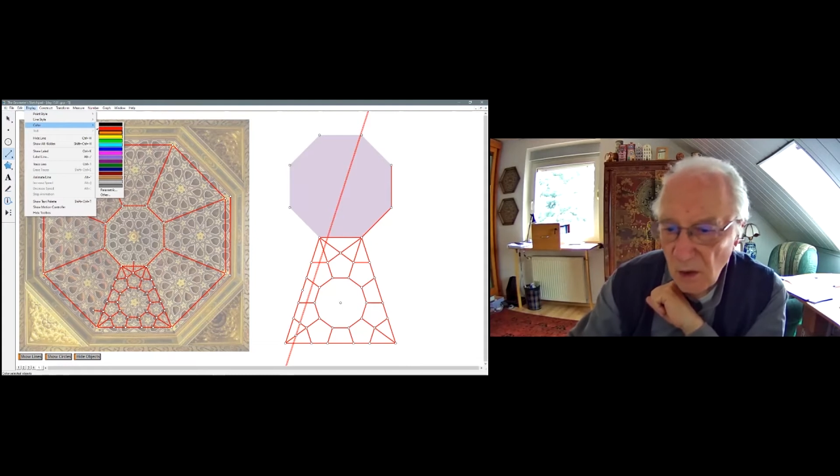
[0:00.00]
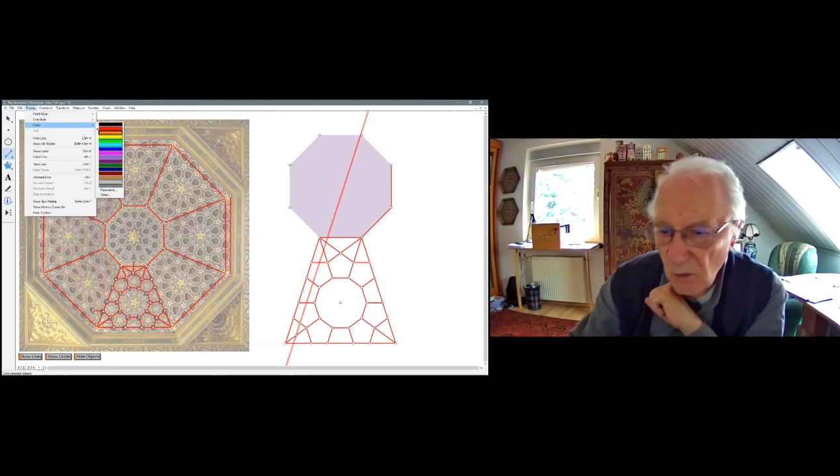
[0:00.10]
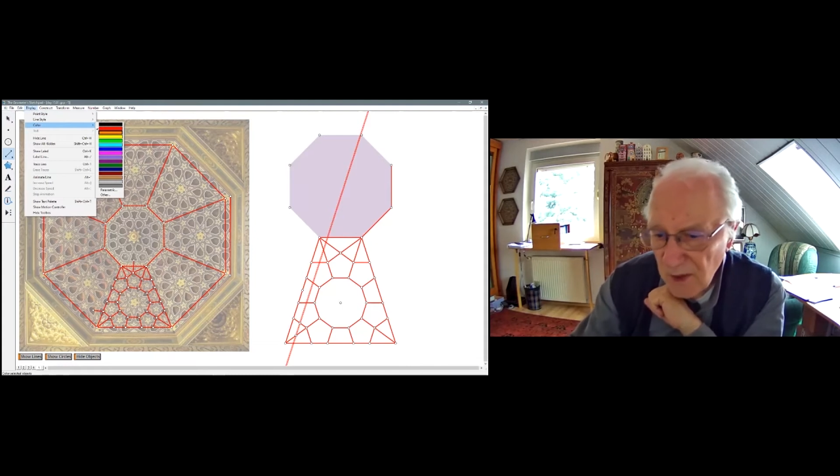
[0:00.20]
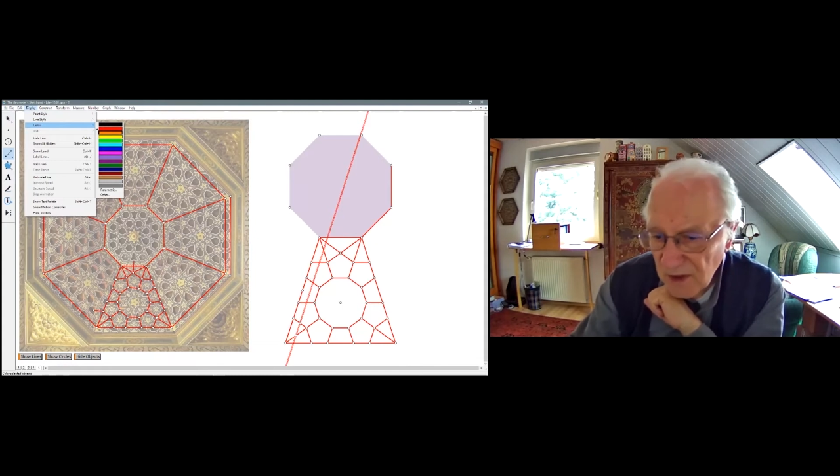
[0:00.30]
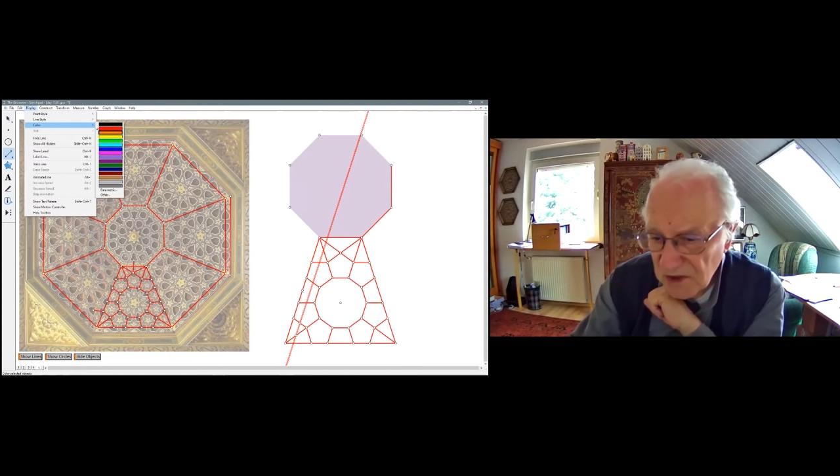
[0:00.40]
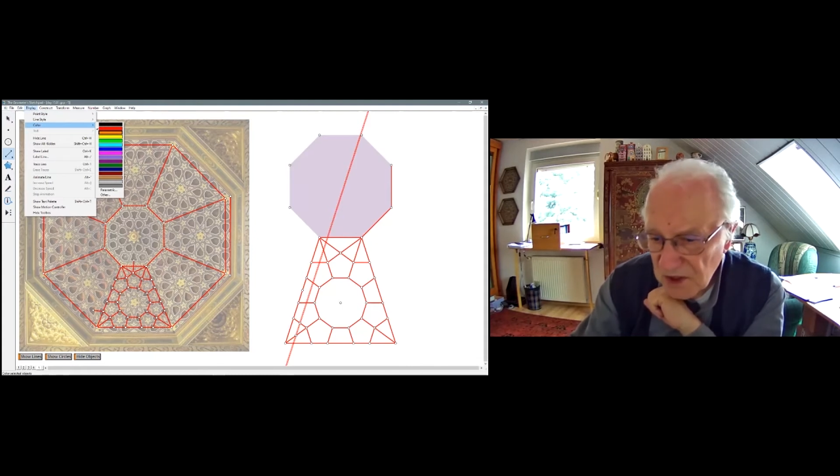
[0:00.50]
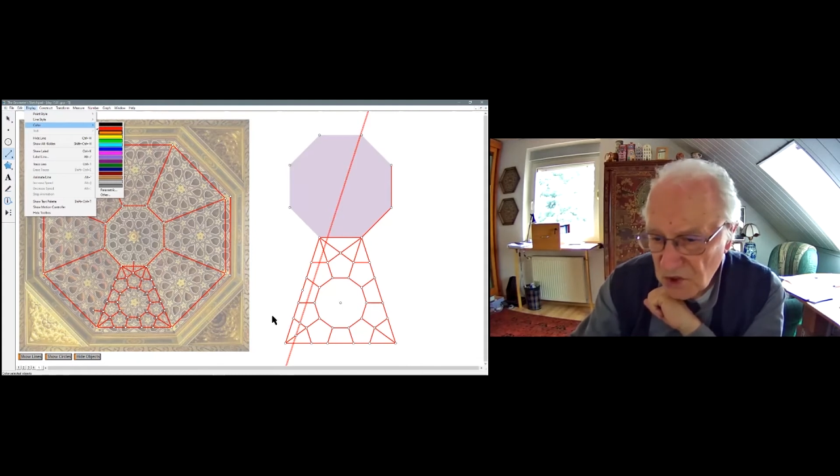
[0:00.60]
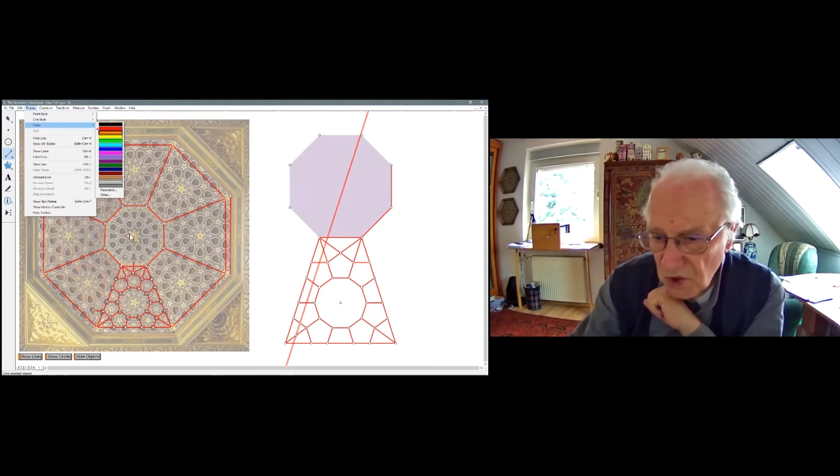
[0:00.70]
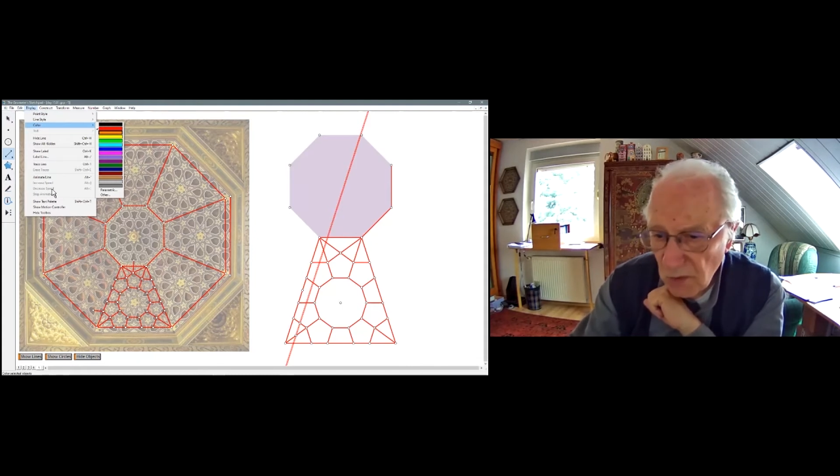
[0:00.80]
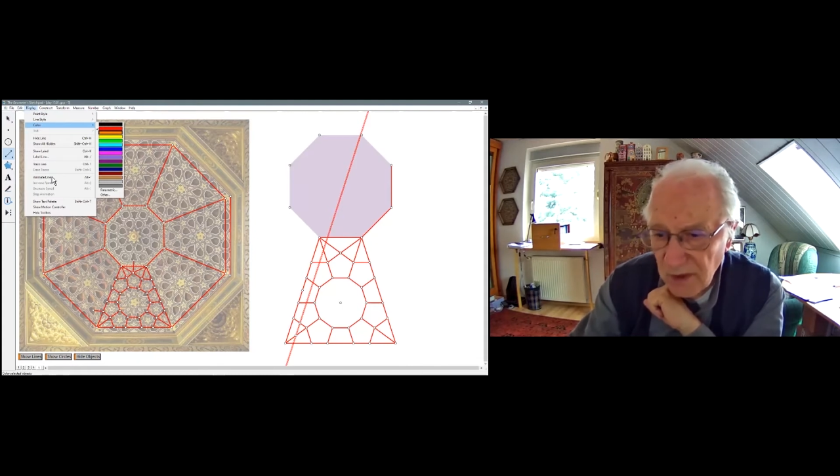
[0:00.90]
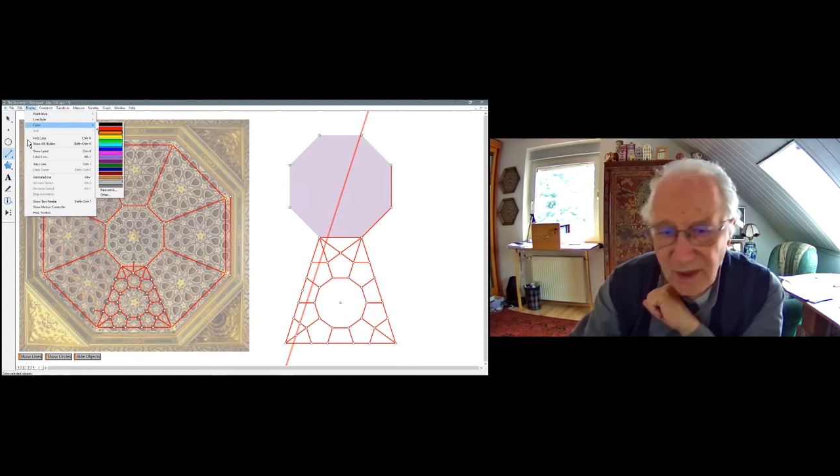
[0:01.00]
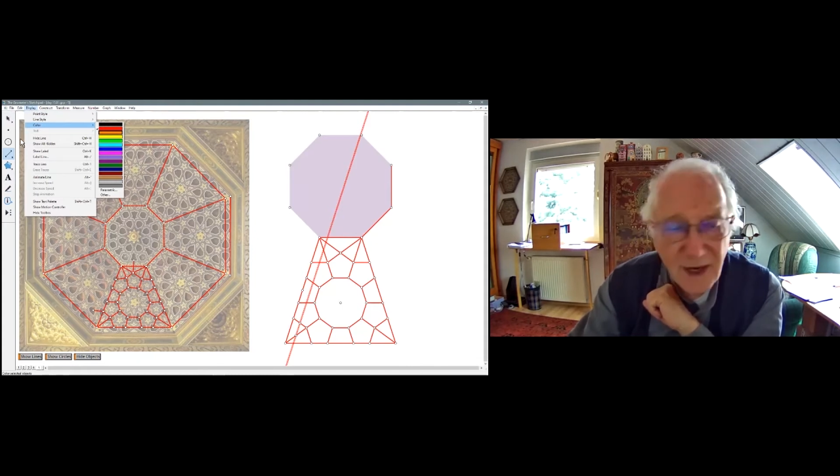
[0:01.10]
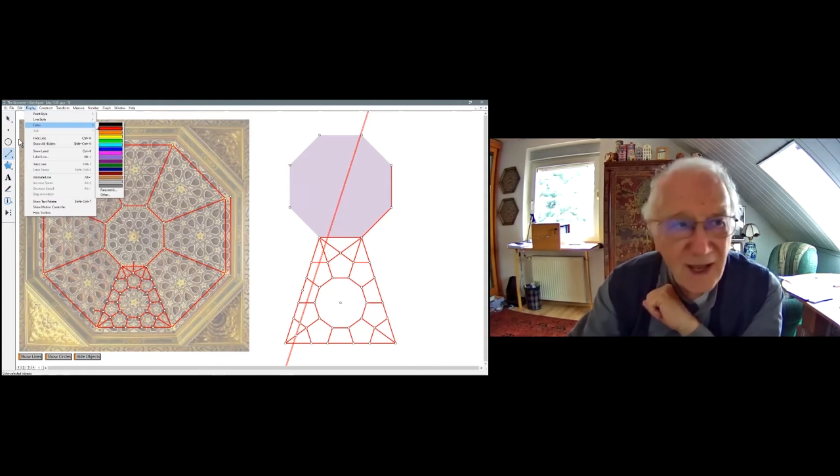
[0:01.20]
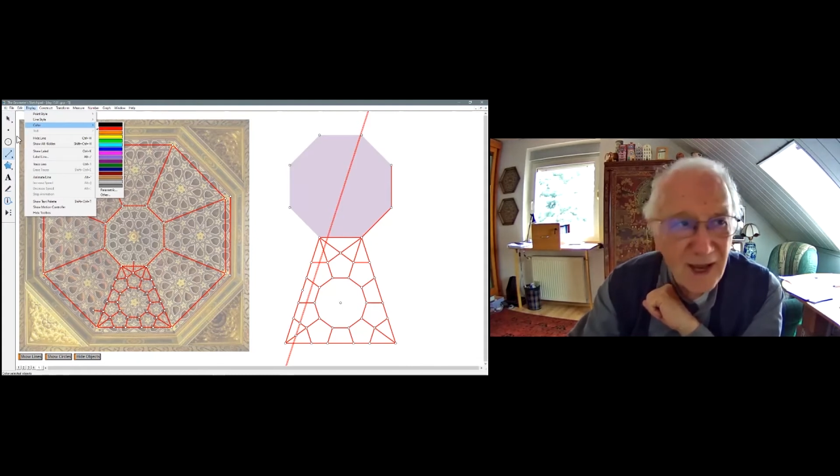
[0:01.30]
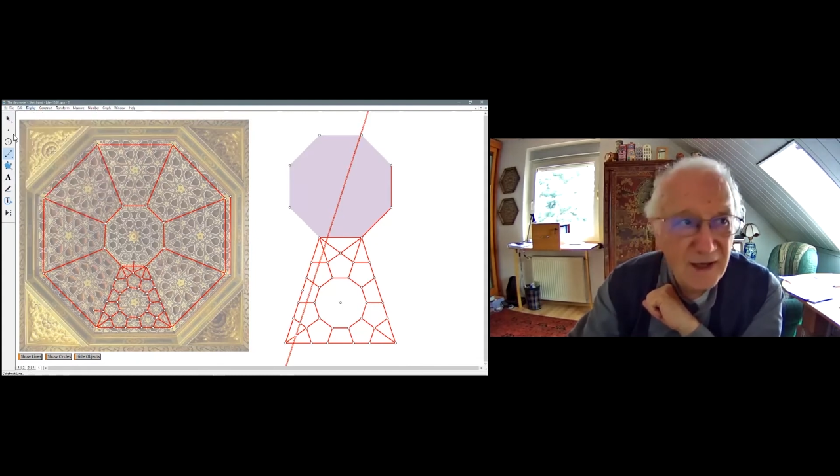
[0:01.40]
we are just drawing a
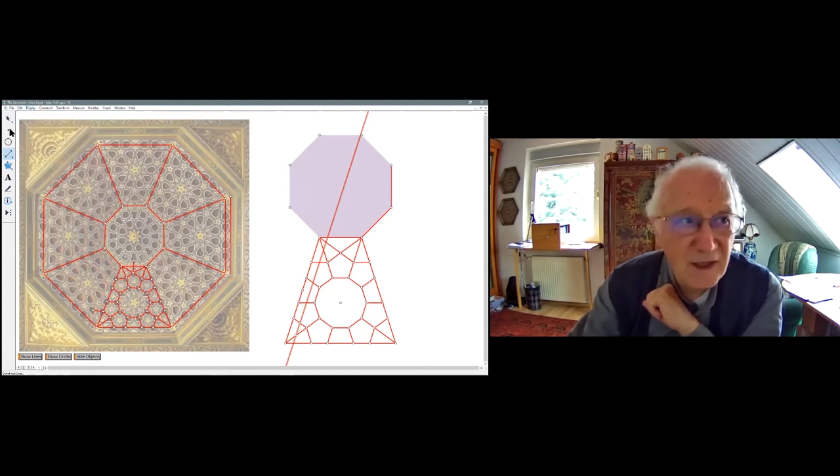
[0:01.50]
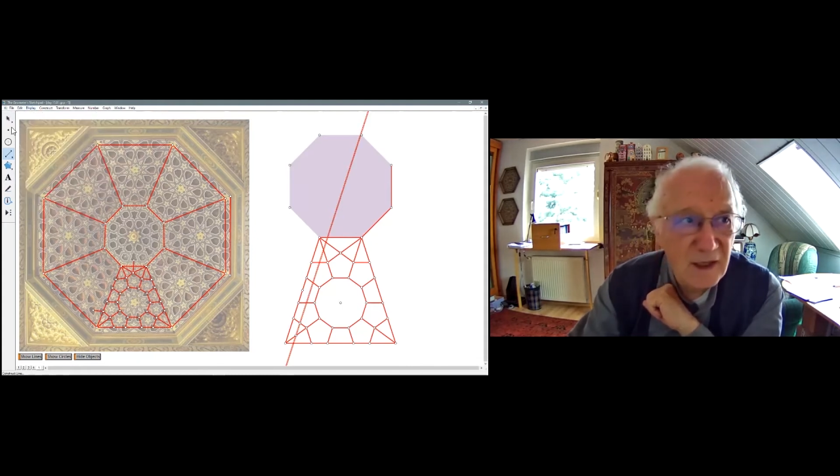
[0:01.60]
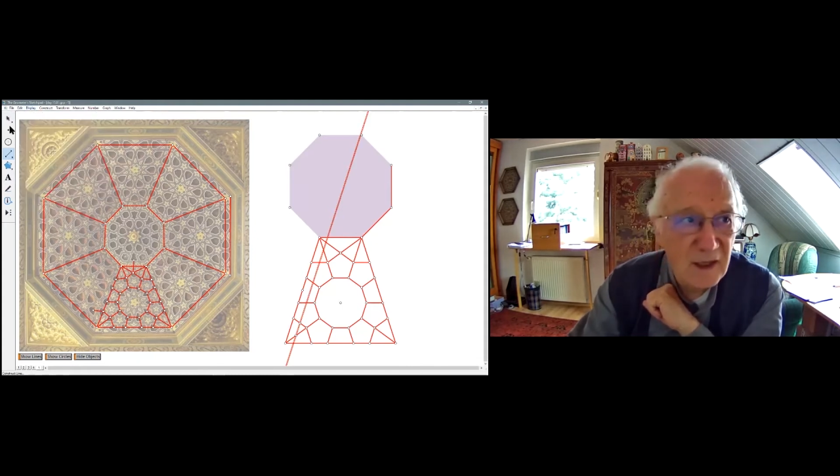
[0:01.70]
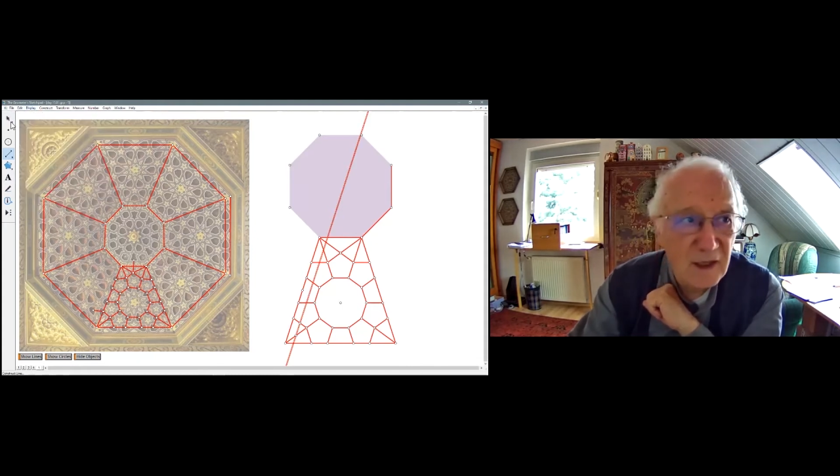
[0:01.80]
line